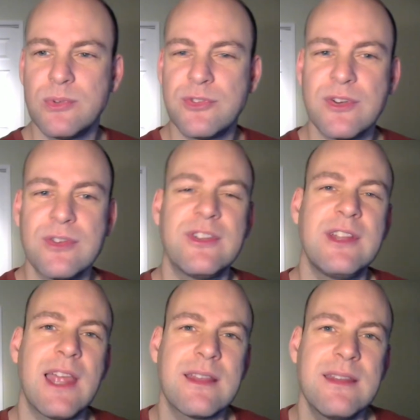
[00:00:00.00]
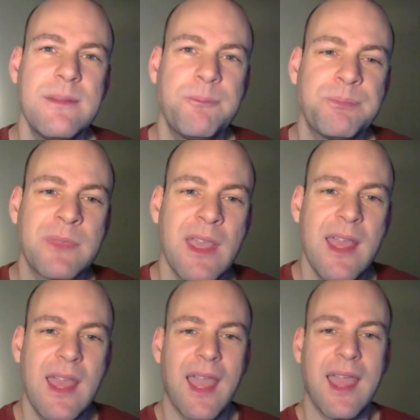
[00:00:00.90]
was first elected,
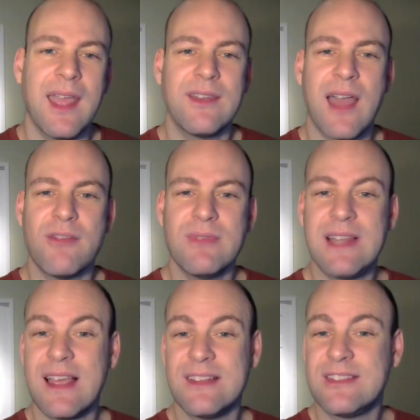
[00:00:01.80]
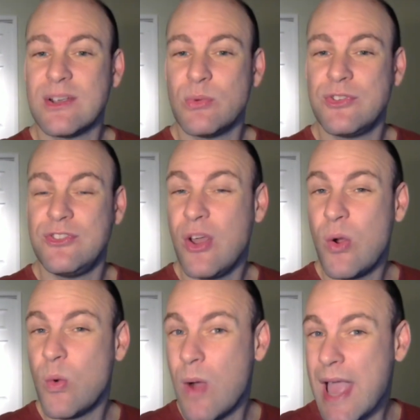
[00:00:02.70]
and I realized there was
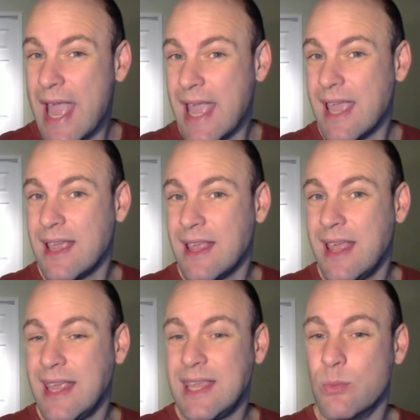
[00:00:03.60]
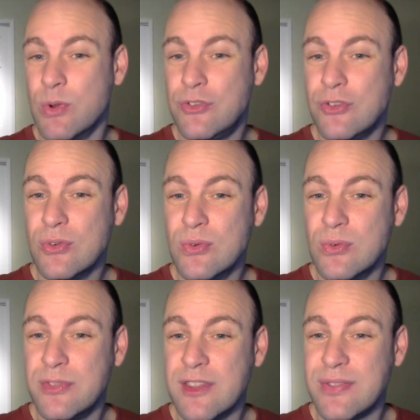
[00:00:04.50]
no way he would
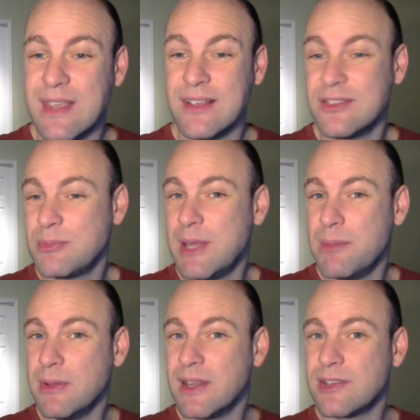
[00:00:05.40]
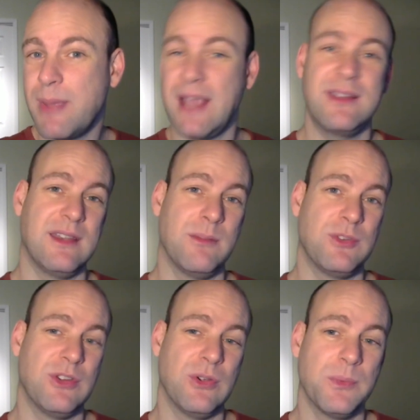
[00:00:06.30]
do the things people expected him
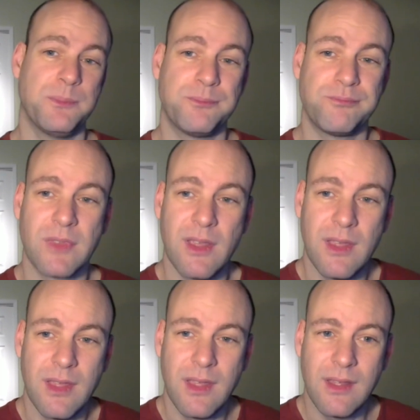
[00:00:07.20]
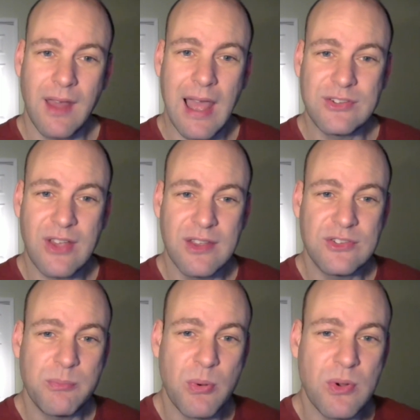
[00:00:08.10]
to. I saw
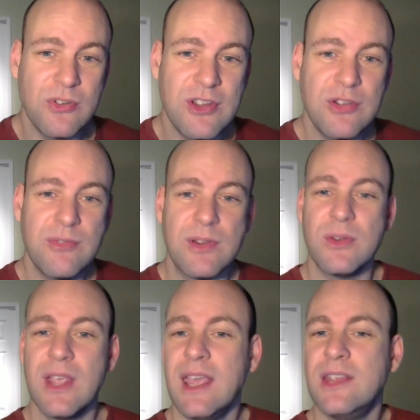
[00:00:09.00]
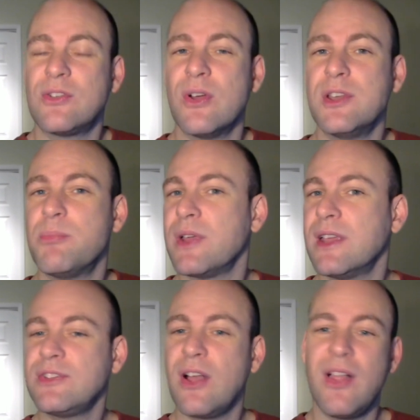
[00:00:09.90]
his supporters interviewed. He's going to bring
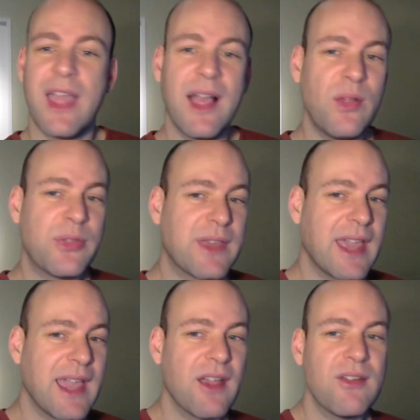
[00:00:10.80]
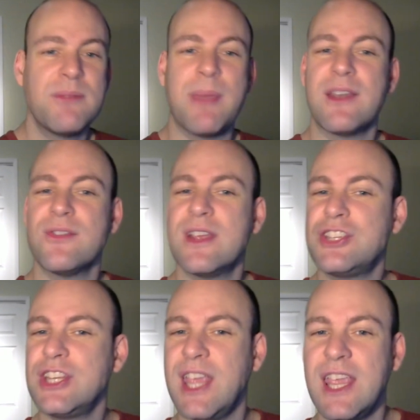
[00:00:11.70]
us all health care and better
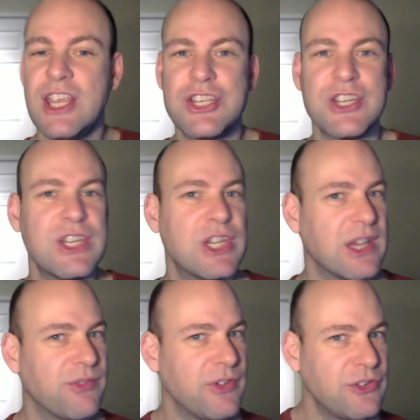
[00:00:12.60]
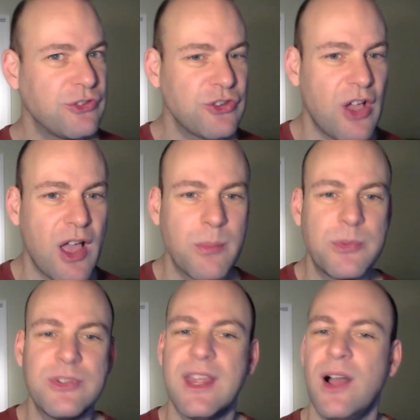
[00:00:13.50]
education and give us
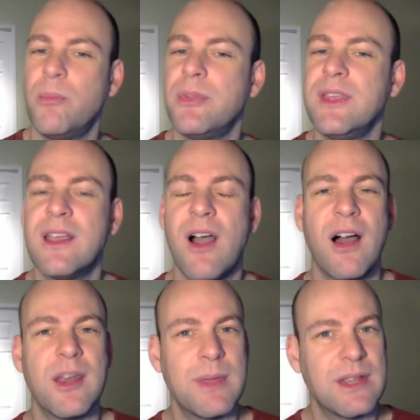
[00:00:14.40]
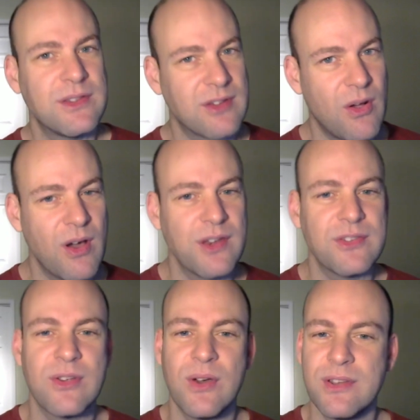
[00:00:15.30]
jobs and help the economy and so on
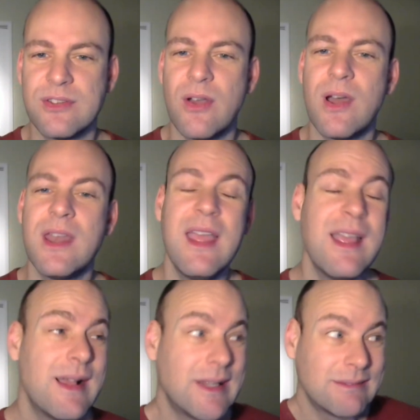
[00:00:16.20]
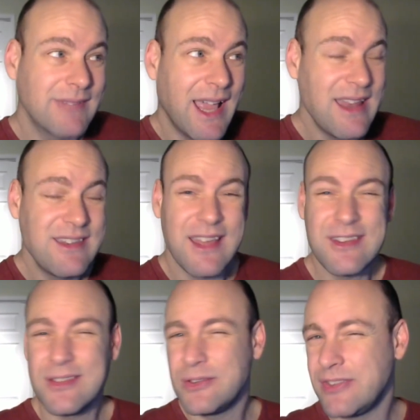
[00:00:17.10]
and so on and so on. And
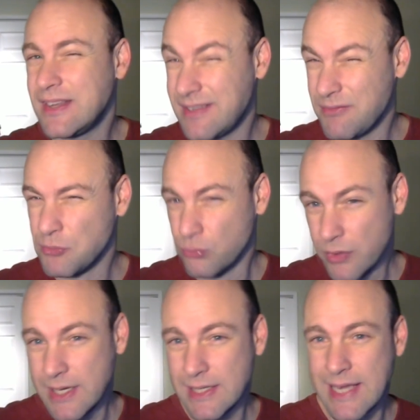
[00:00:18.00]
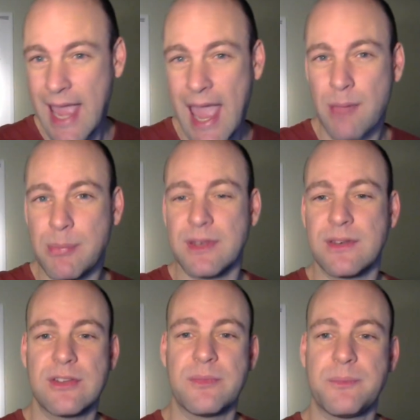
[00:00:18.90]
none of those things ever really happened.